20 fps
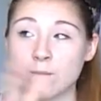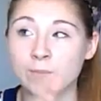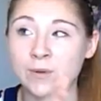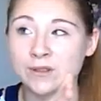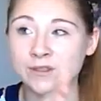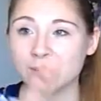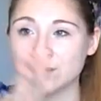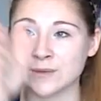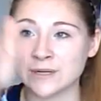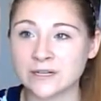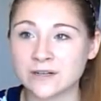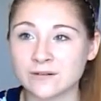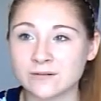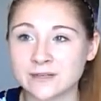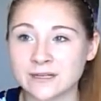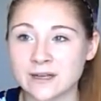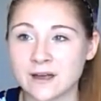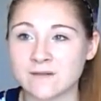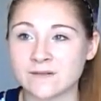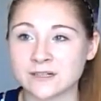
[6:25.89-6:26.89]
But the mirror
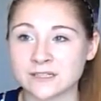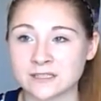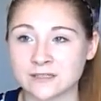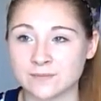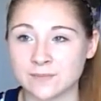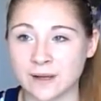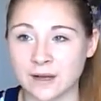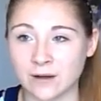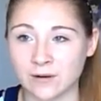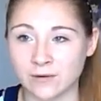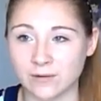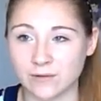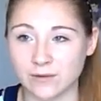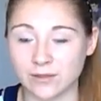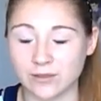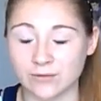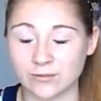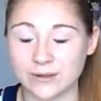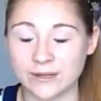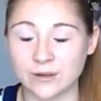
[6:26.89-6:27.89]
only covers about
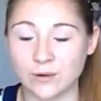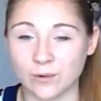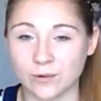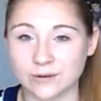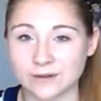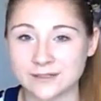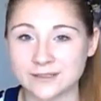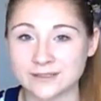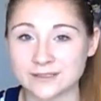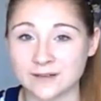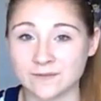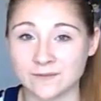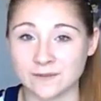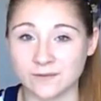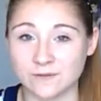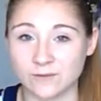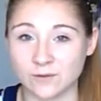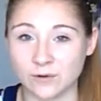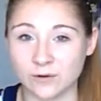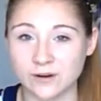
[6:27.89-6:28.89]
3/4 of the
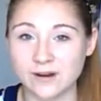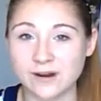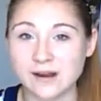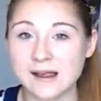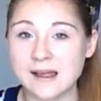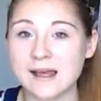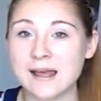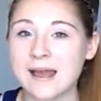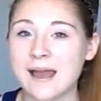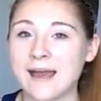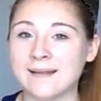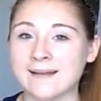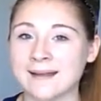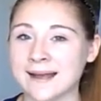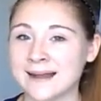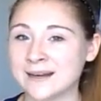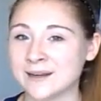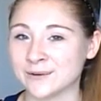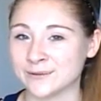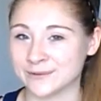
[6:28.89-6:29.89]
floor, and
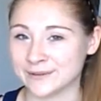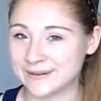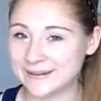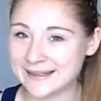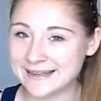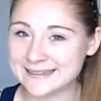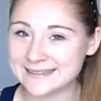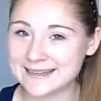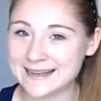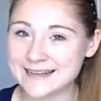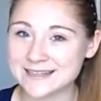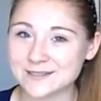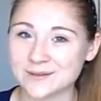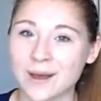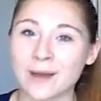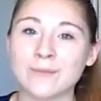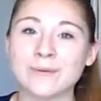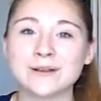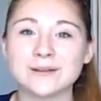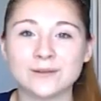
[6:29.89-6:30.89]
I didn't realize that, so
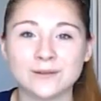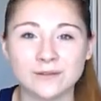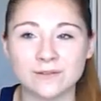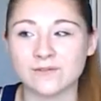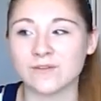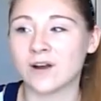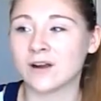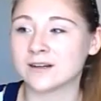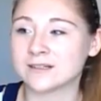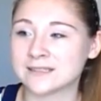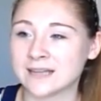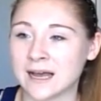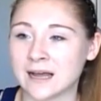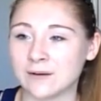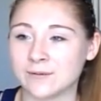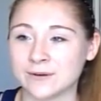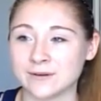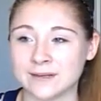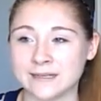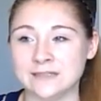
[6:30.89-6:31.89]
I went to the far
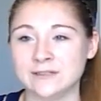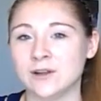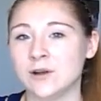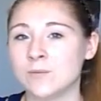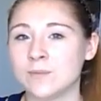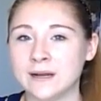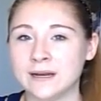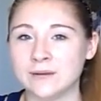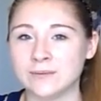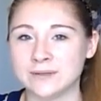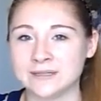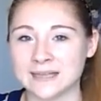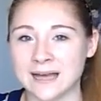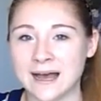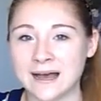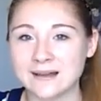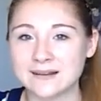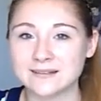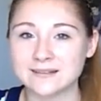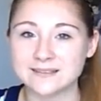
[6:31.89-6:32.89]
side where like nobody was
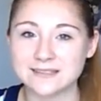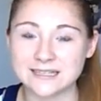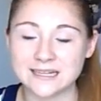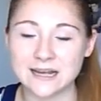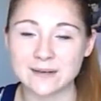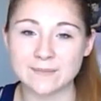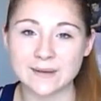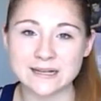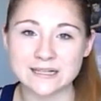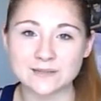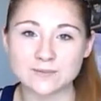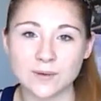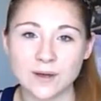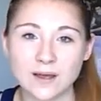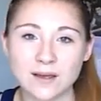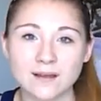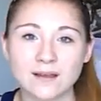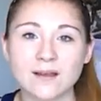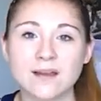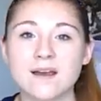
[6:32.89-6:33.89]
at to get my
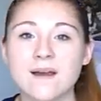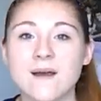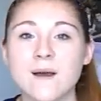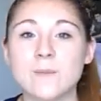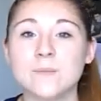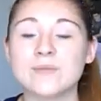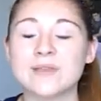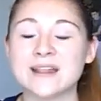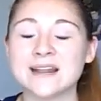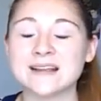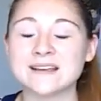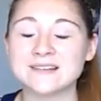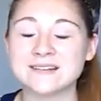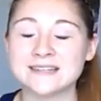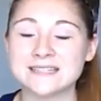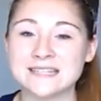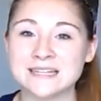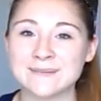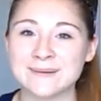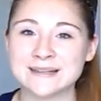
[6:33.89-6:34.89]
spot. Then I
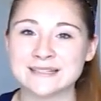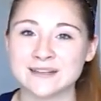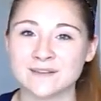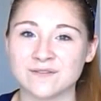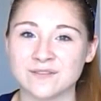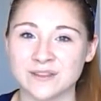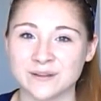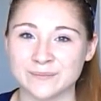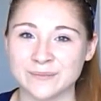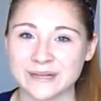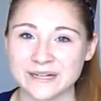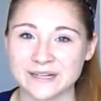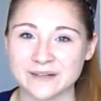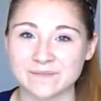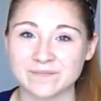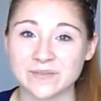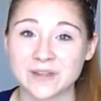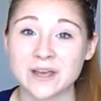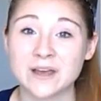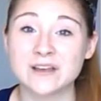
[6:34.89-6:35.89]
couldn't see myself in the mirror.
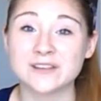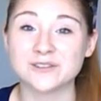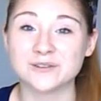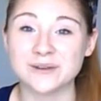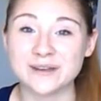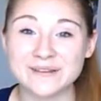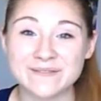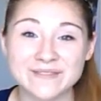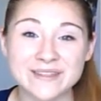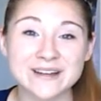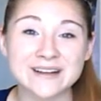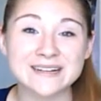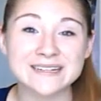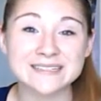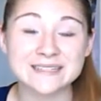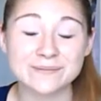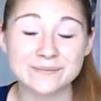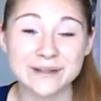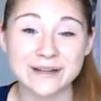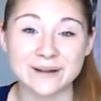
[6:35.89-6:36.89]
So if there
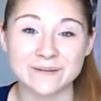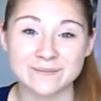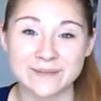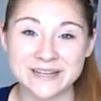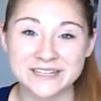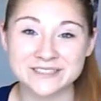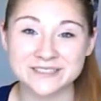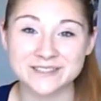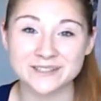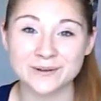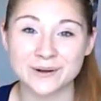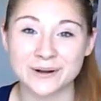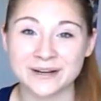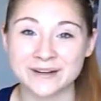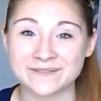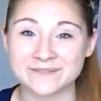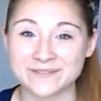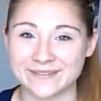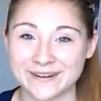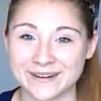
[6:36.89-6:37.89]
is a mirror, make sure you are
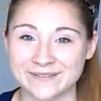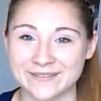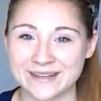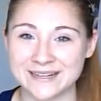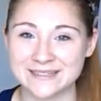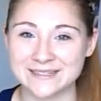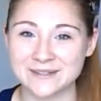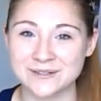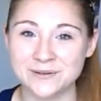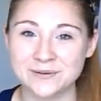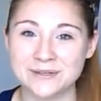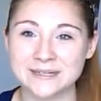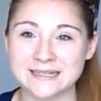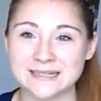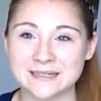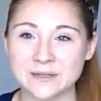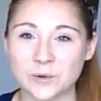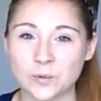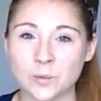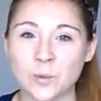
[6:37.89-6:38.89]
in front of it so you
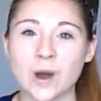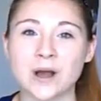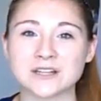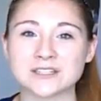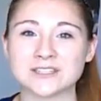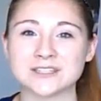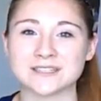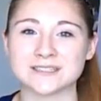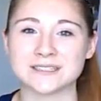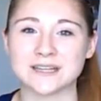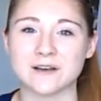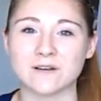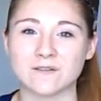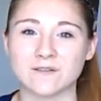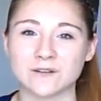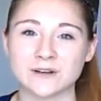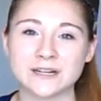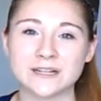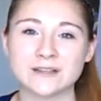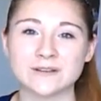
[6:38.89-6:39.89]
can watch yourself
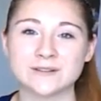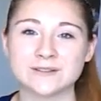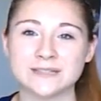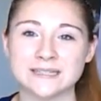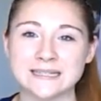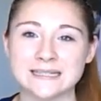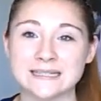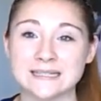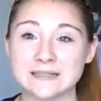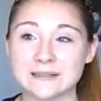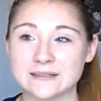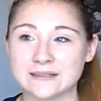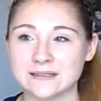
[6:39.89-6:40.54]
learning the routine,